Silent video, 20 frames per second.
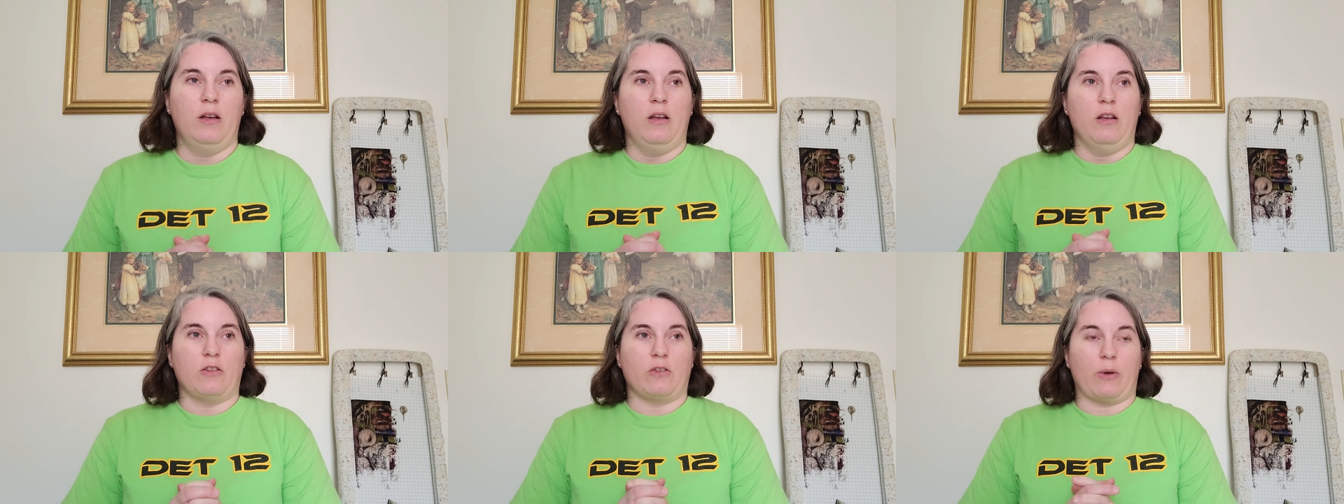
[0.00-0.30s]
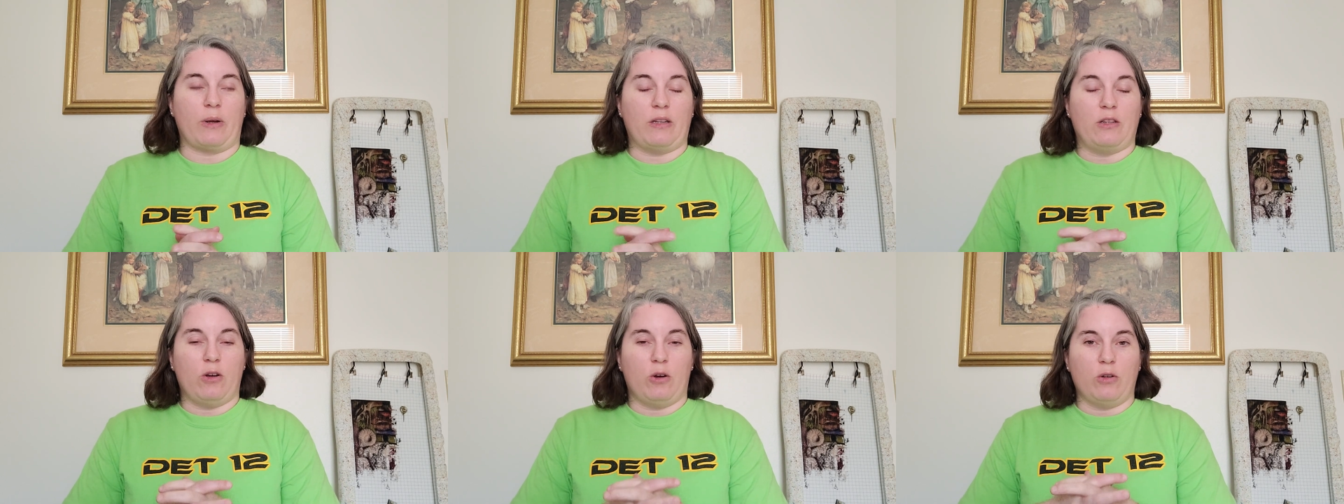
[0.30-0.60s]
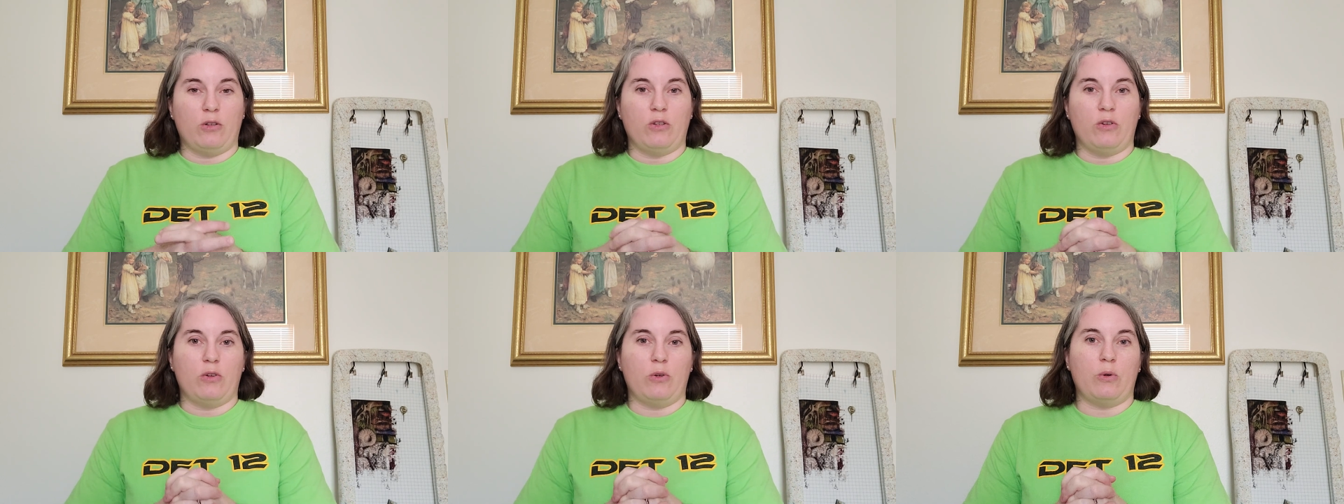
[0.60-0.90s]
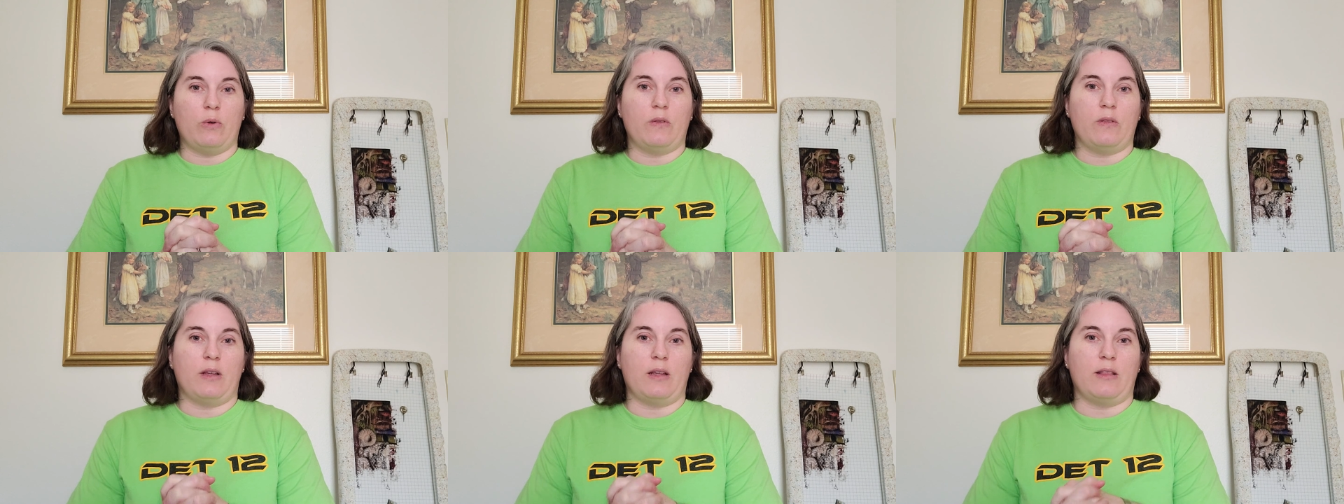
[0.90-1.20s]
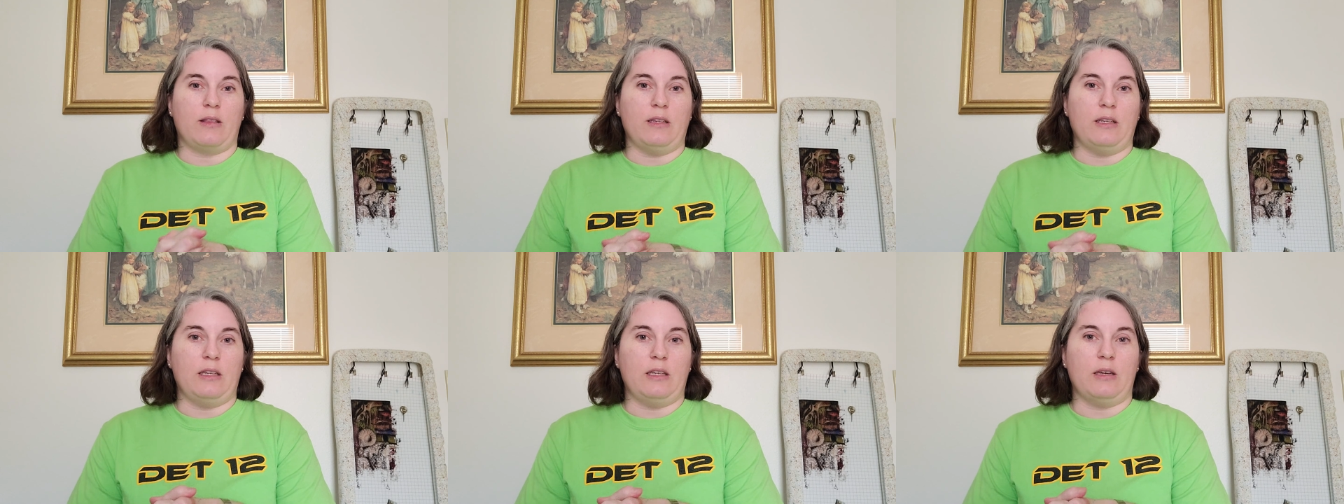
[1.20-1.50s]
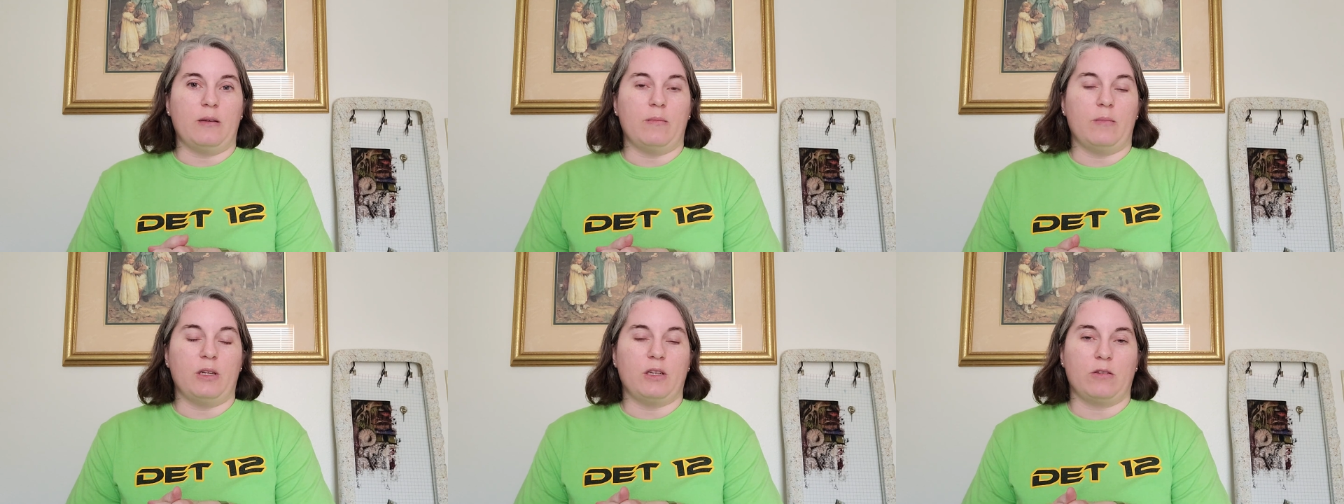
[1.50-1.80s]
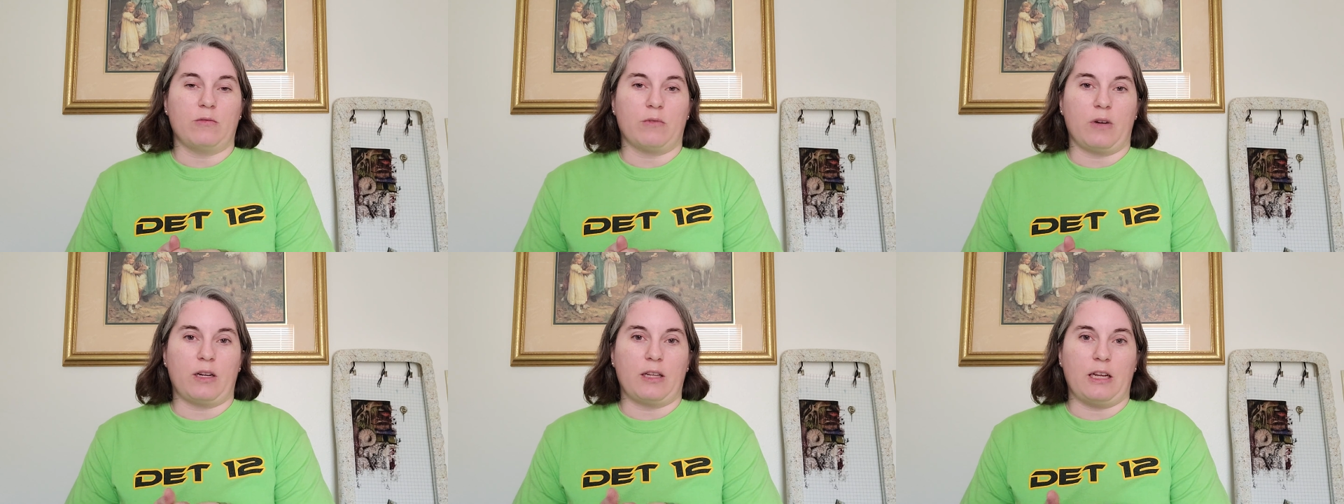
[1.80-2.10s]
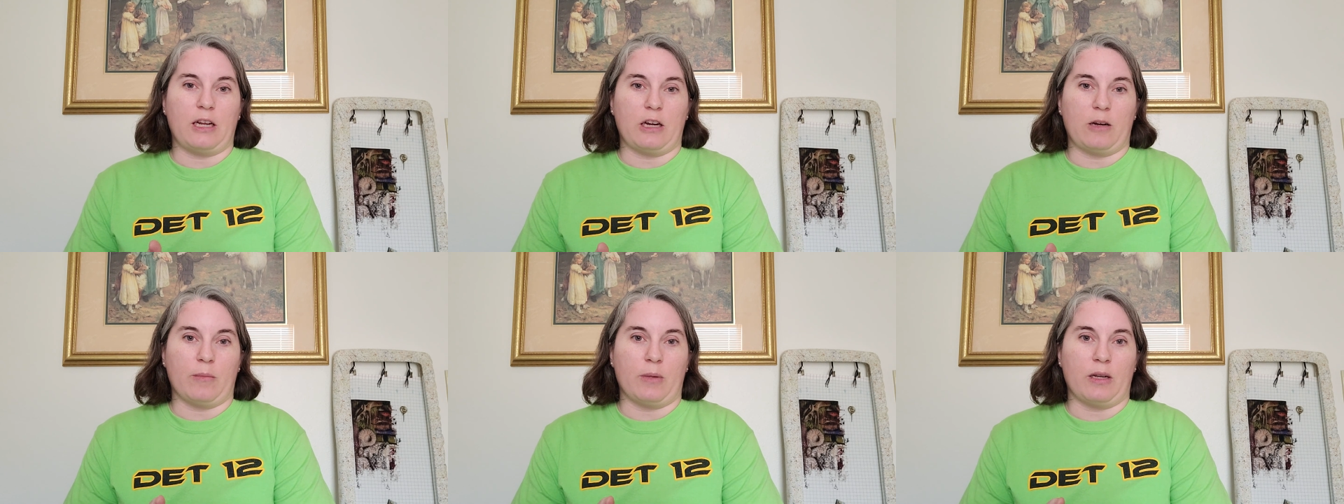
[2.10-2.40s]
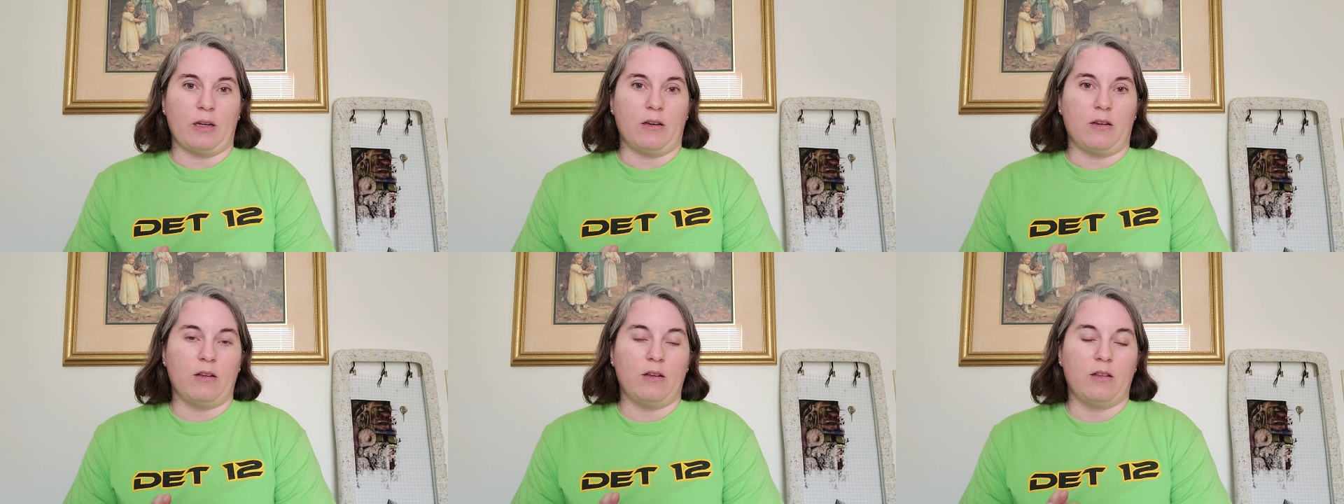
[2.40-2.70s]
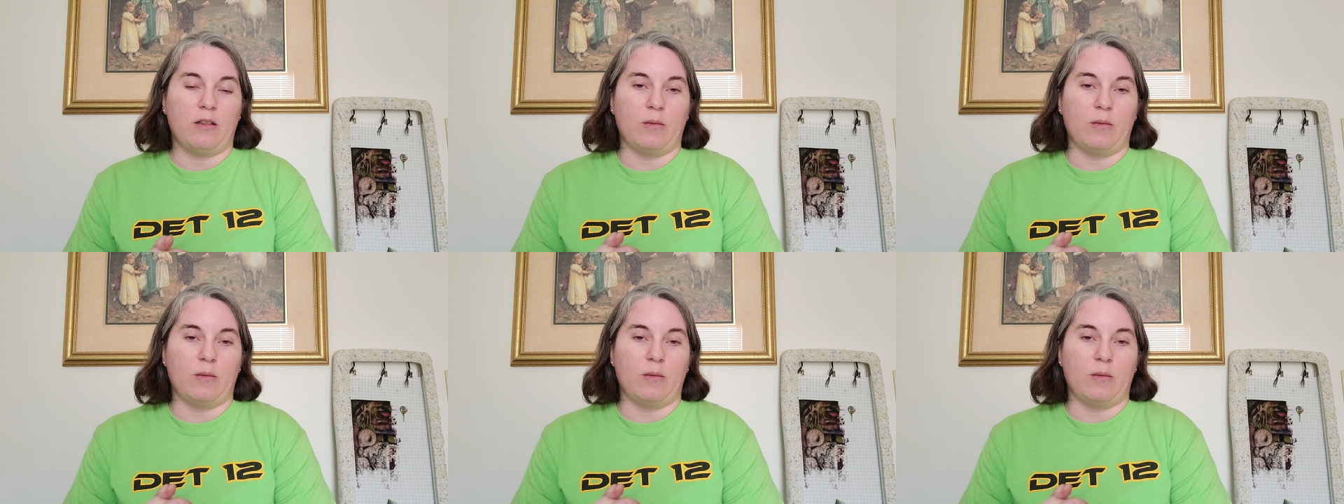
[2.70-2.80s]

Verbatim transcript: So I told you that the mission ready airmen,